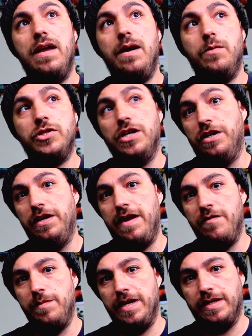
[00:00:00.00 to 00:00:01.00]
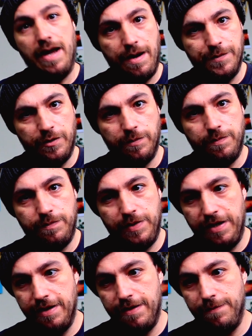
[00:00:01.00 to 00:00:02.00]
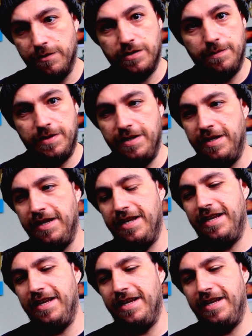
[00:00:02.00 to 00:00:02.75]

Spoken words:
I wish I could have given him like Tylenol PM or something.